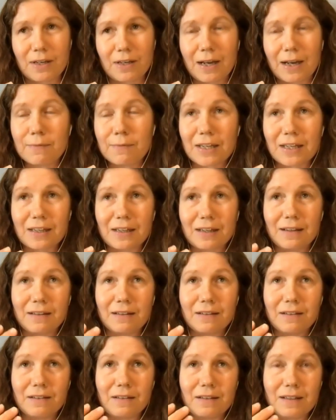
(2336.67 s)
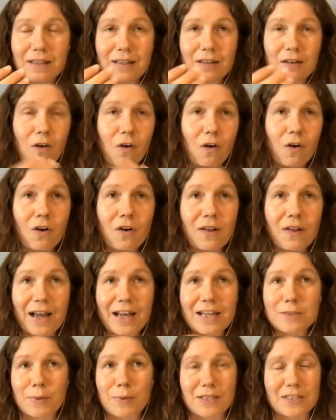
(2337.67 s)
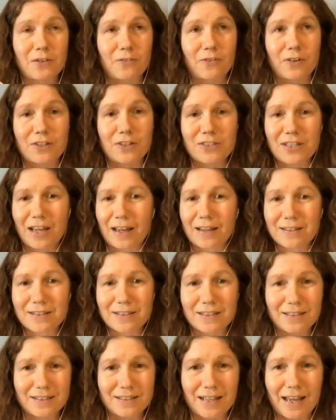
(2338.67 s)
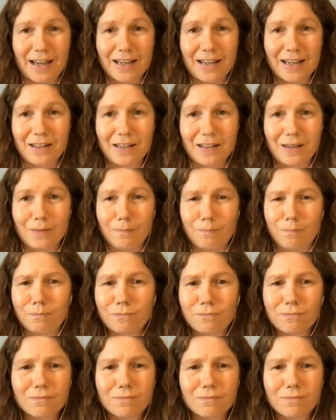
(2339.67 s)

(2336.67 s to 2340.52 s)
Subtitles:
coming in all aspects of our society.